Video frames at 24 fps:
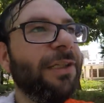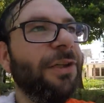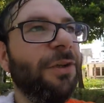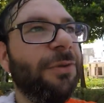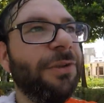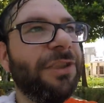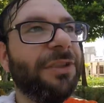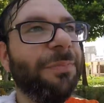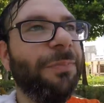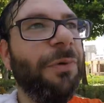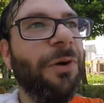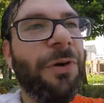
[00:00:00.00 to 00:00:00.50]
go
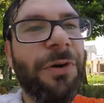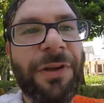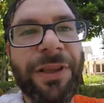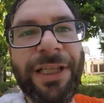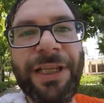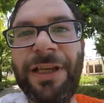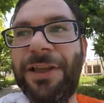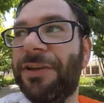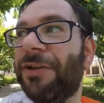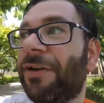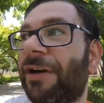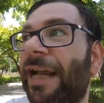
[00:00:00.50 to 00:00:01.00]
explore
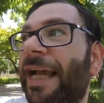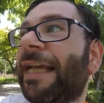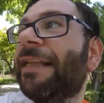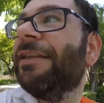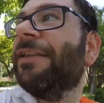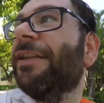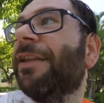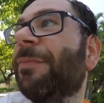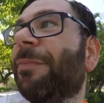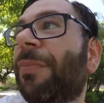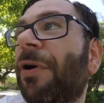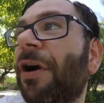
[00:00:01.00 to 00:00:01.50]
the other end
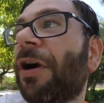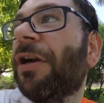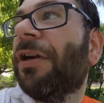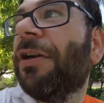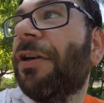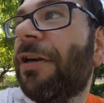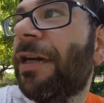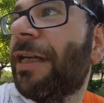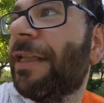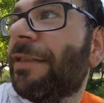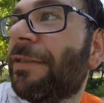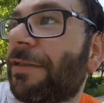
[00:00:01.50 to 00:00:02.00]
of the park.
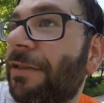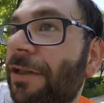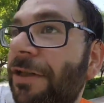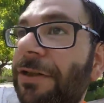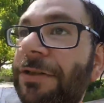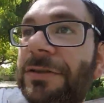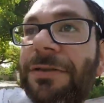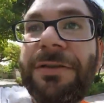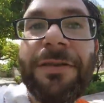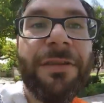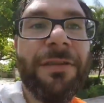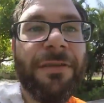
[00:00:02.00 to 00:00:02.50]
All right,
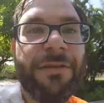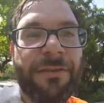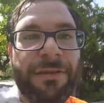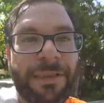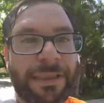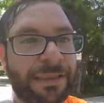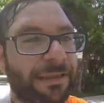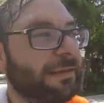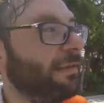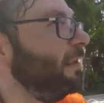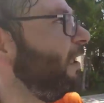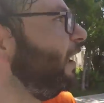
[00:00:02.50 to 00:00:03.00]
so
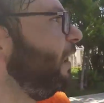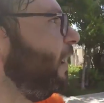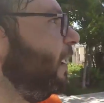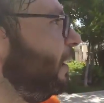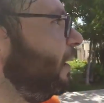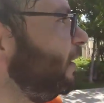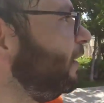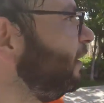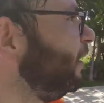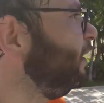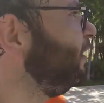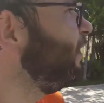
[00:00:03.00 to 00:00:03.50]
let's
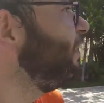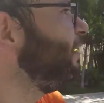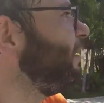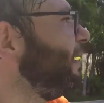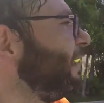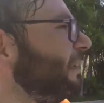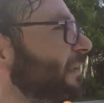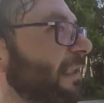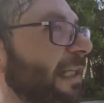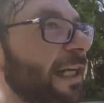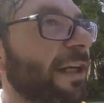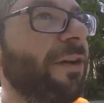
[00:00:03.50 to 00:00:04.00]

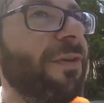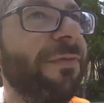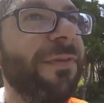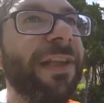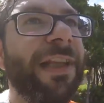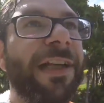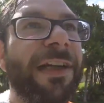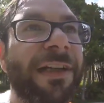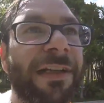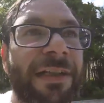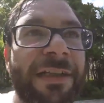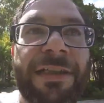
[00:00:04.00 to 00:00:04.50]
get over
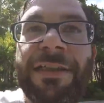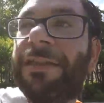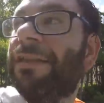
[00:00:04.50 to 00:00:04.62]
there,